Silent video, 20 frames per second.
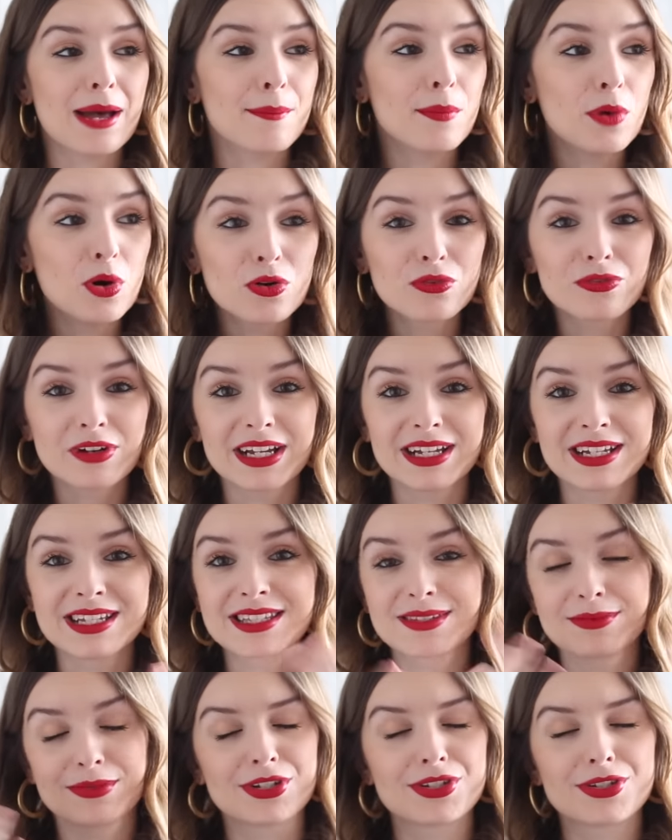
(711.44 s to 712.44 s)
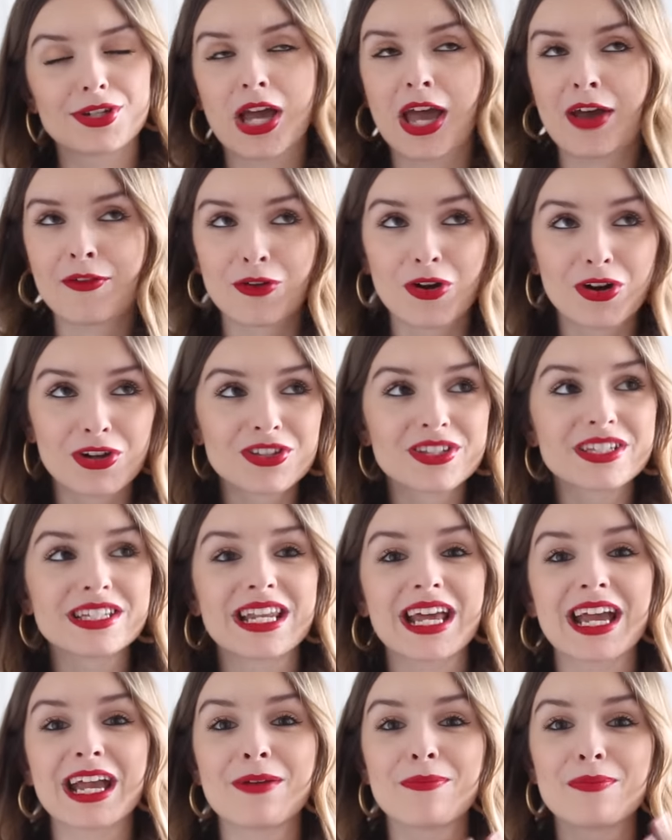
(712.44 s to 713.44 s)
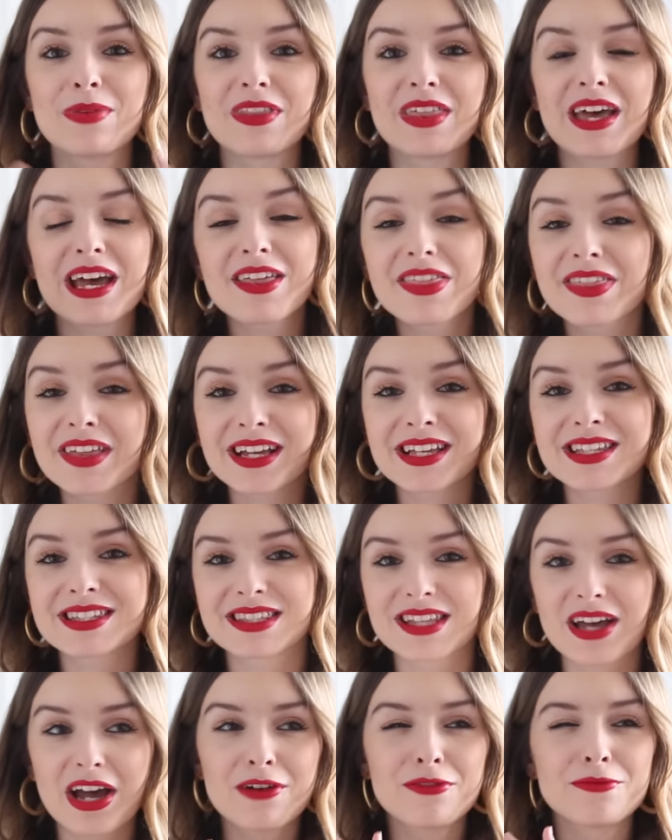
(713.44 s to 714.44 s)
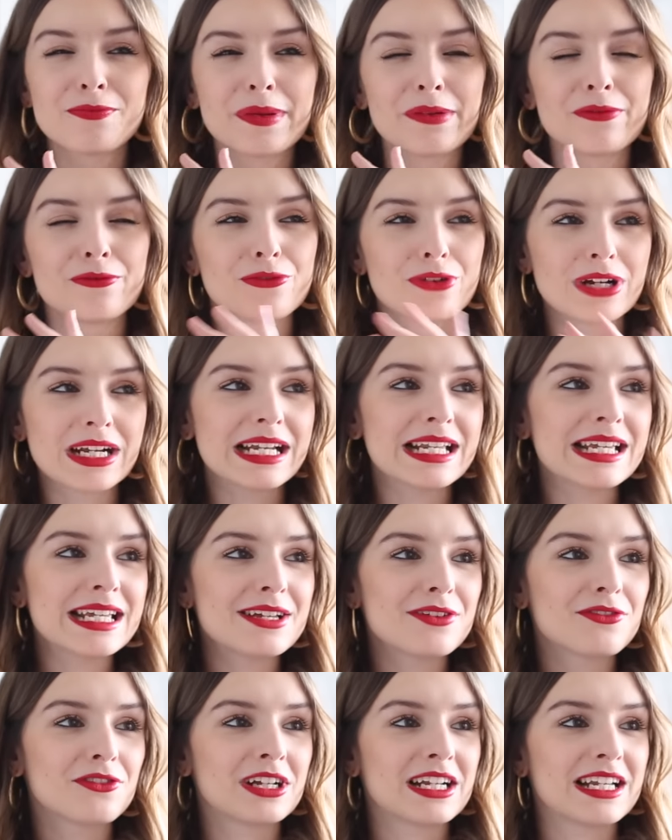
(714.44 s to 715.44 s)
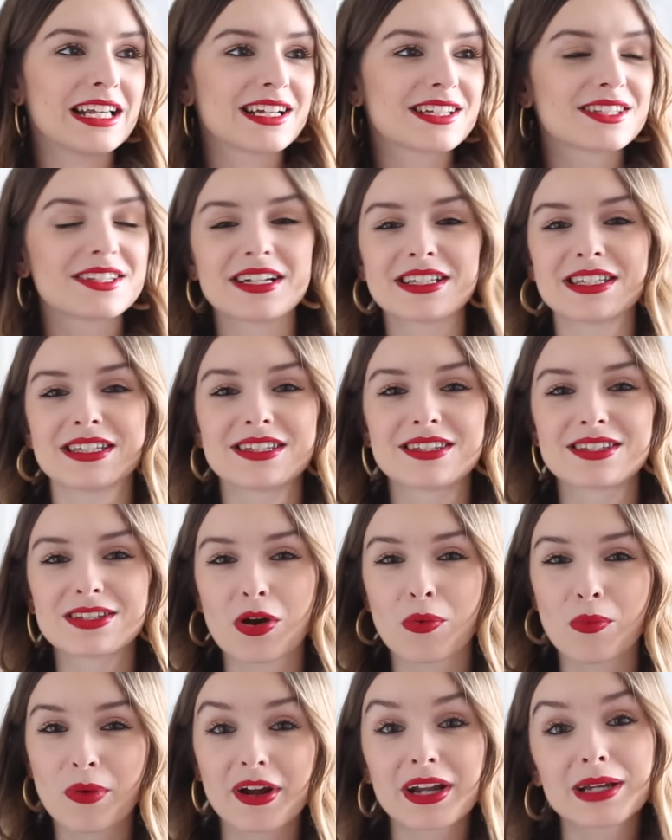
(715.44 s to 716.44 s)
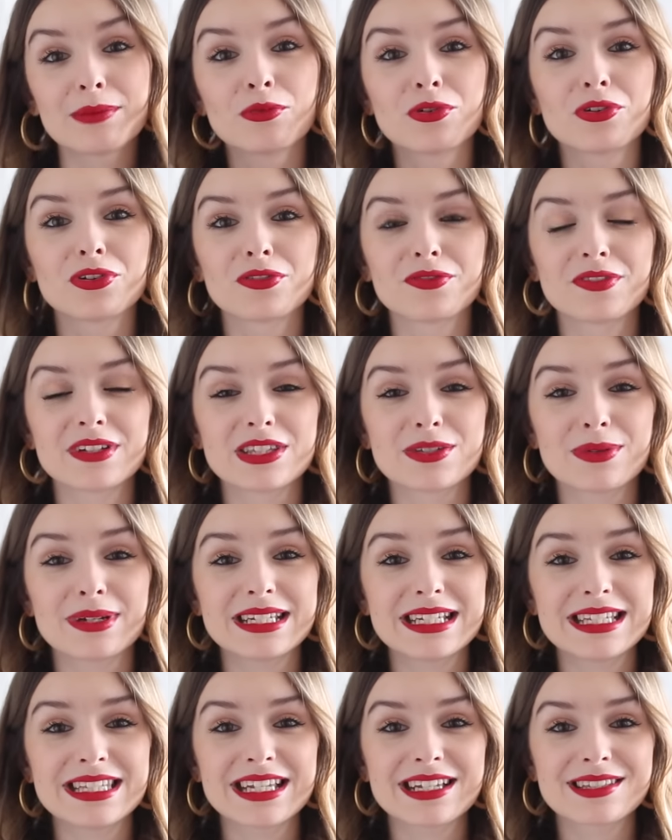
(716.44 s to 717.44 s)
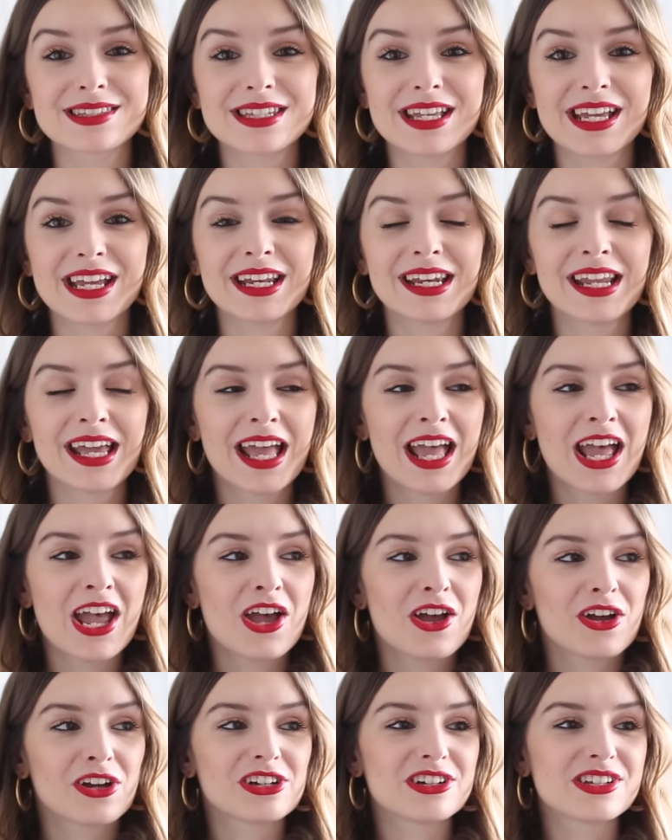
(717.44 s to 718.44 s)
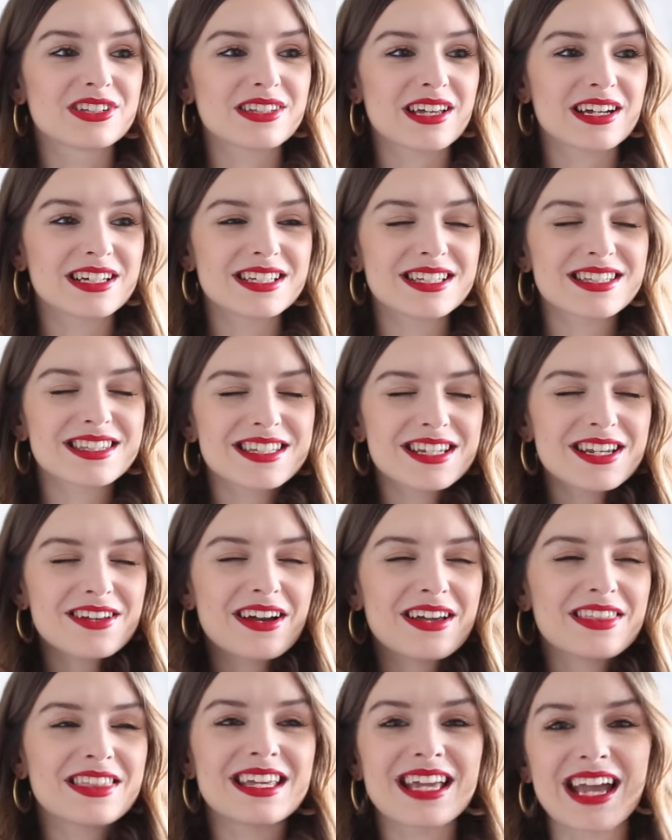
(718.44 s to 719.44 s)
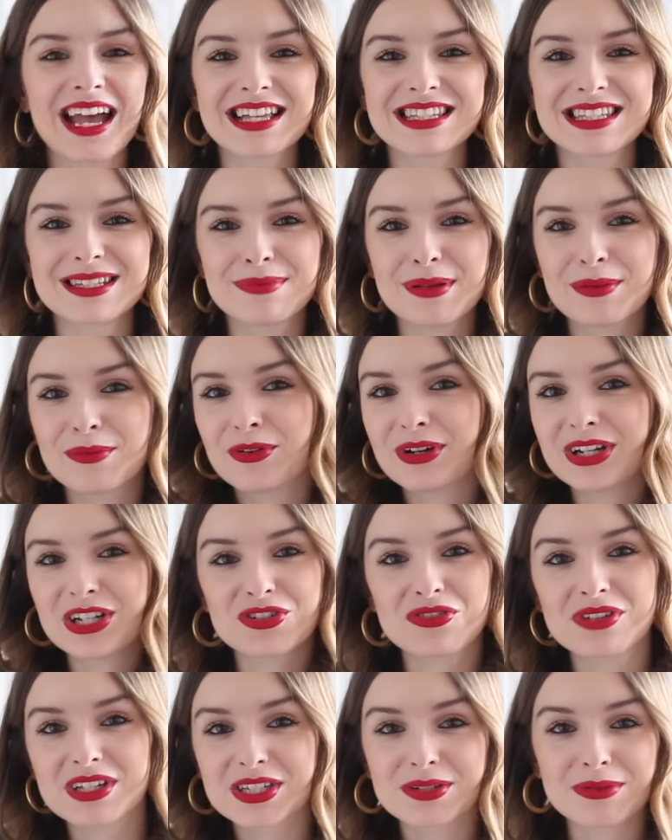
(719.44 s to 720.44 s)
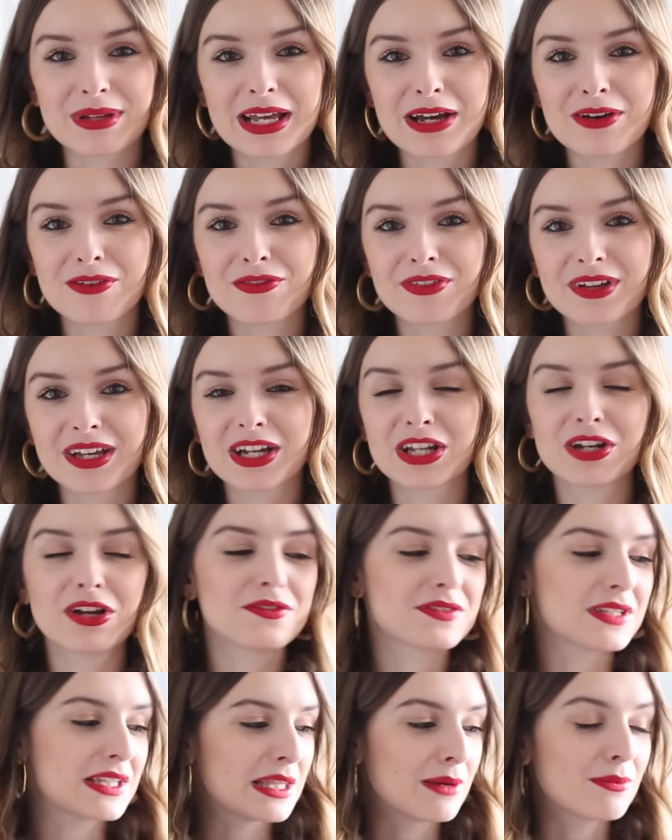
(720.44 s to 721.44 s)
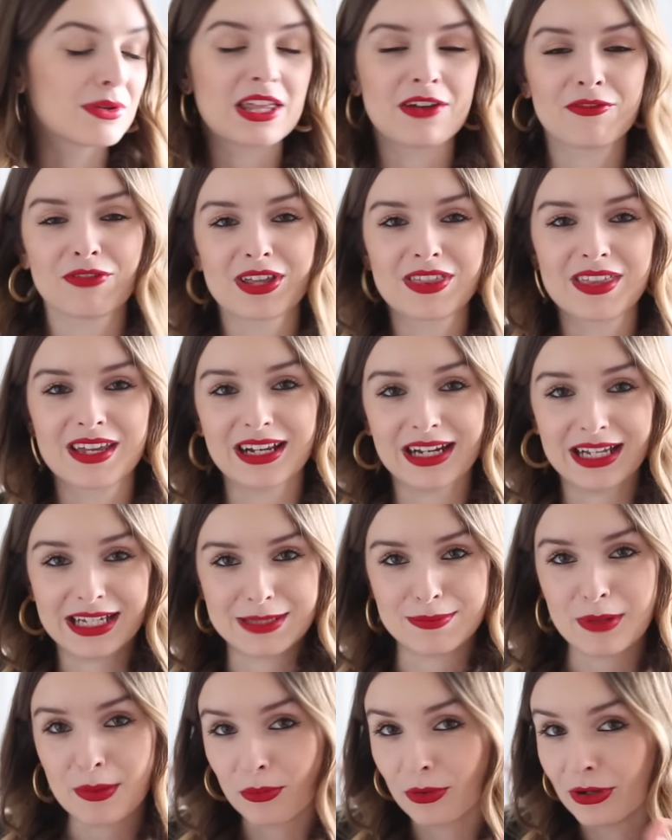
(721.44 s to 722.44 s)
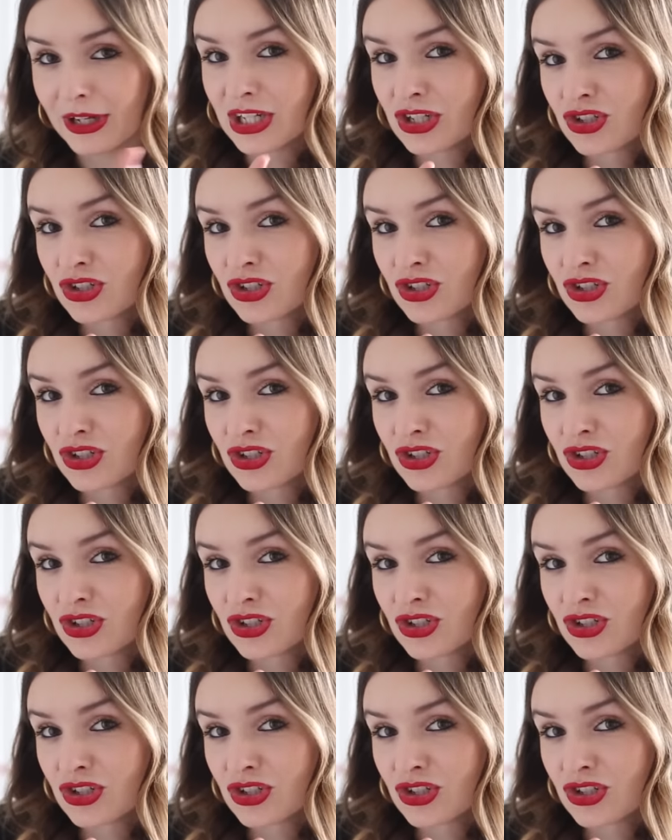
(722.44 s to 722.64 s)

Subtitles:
more rings, which I haven't got on today, but they're things that I've been really, really excited to start wearing more of in 2016, because I just, you know, I think it adds a bit more interest to an outfit. I know I've said that with everything, like it's a bit more